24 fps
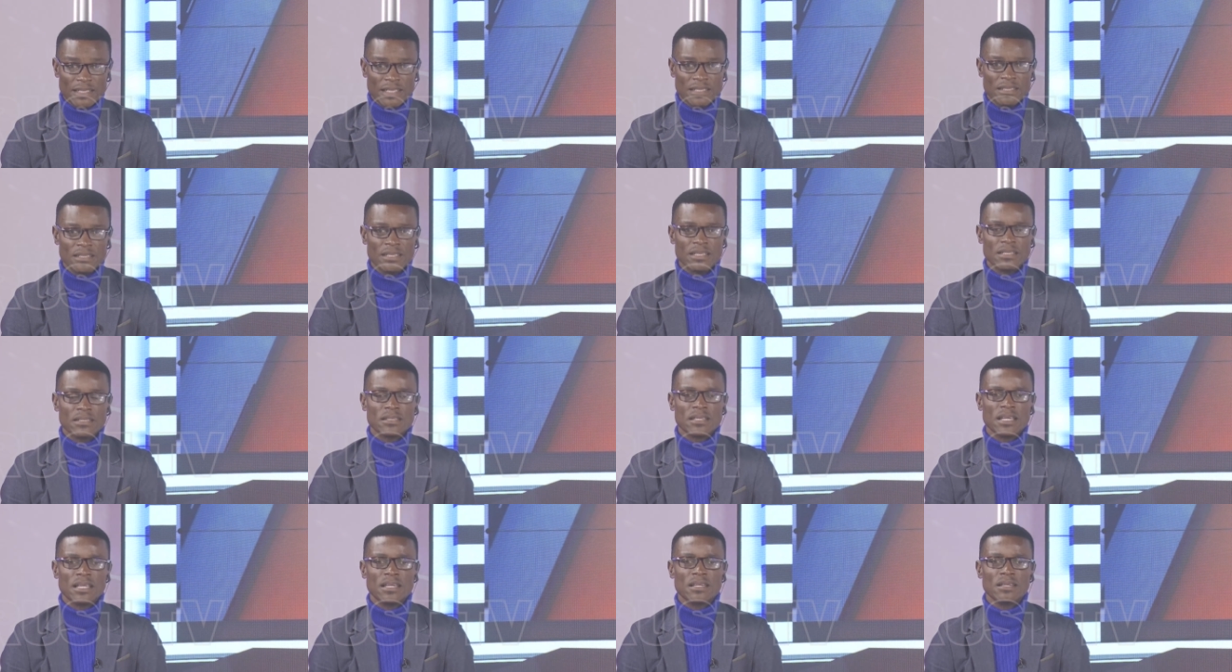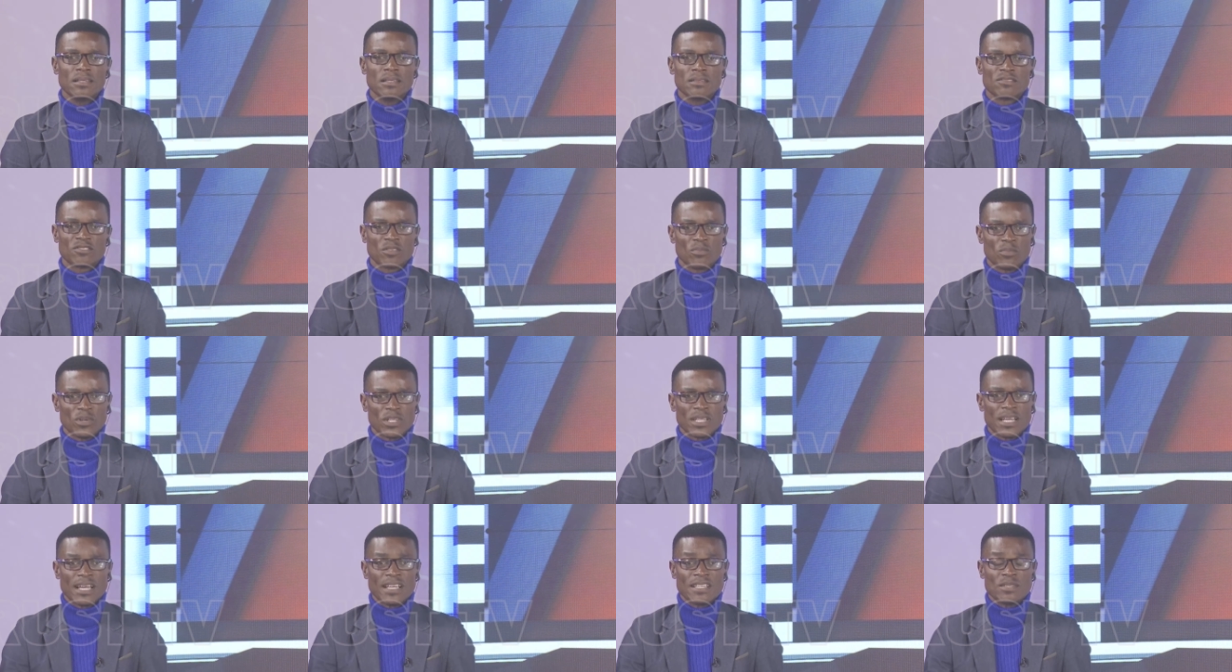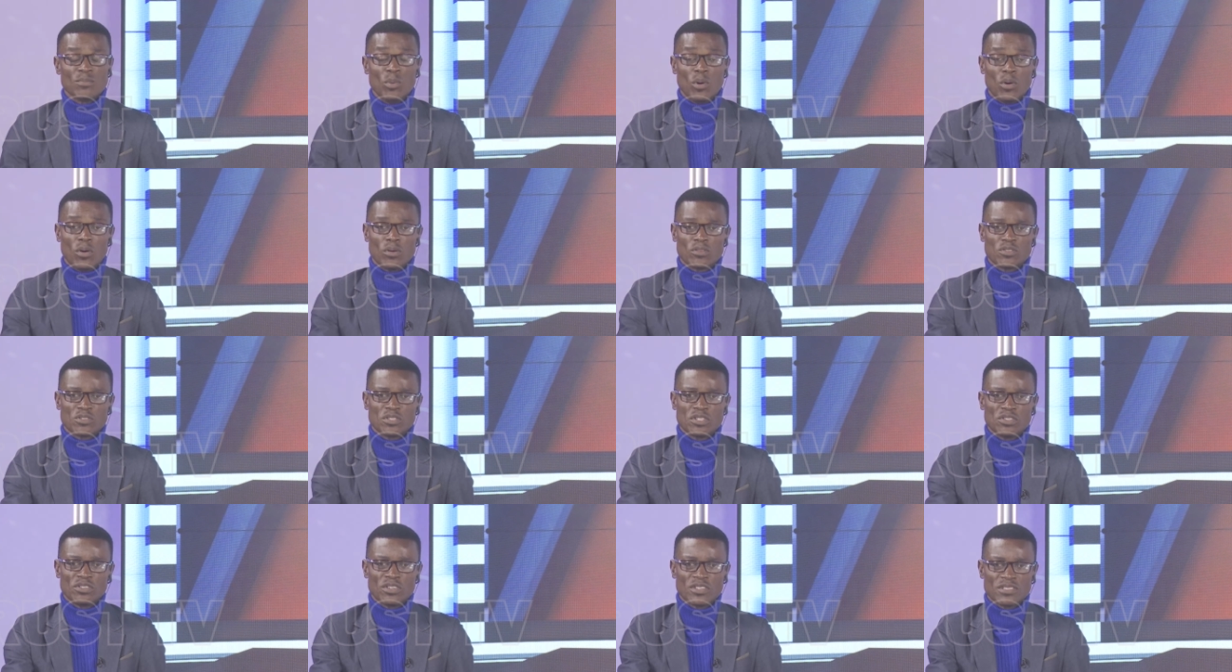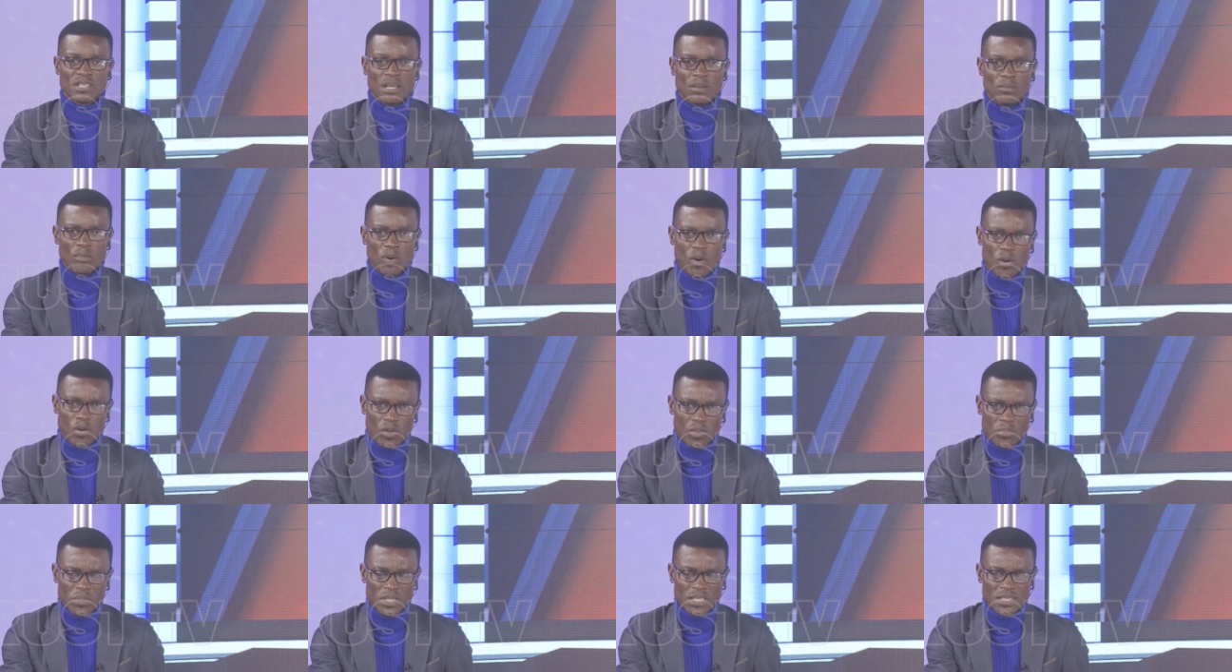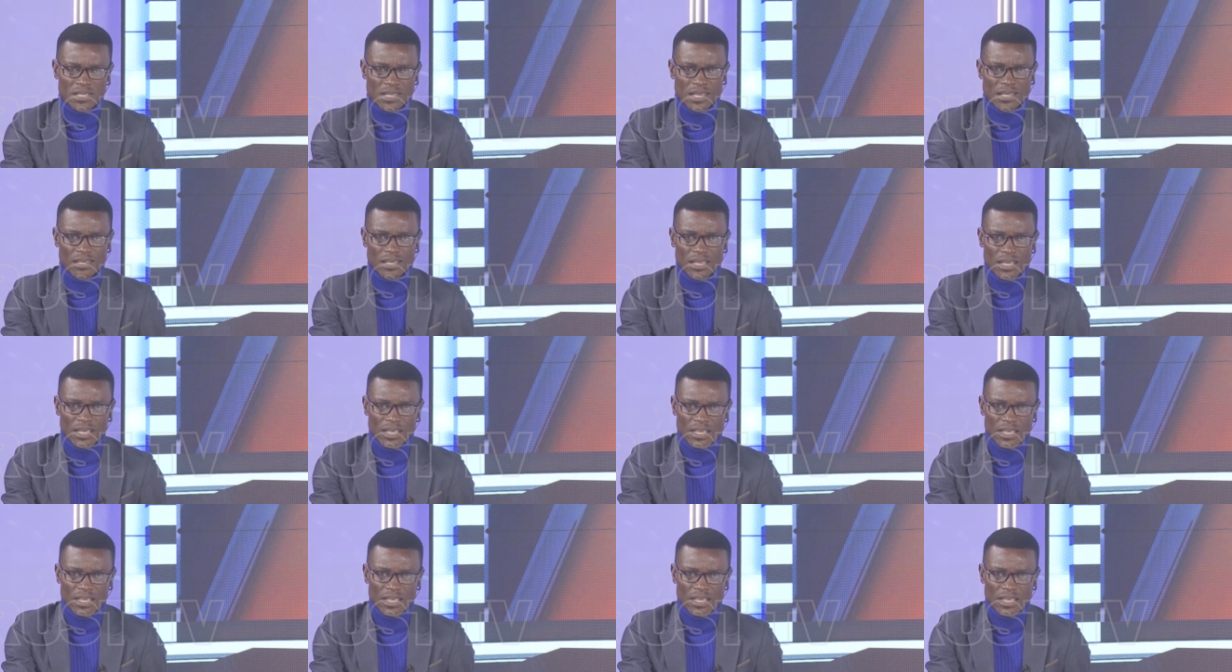They need somebody that is more serious and more committed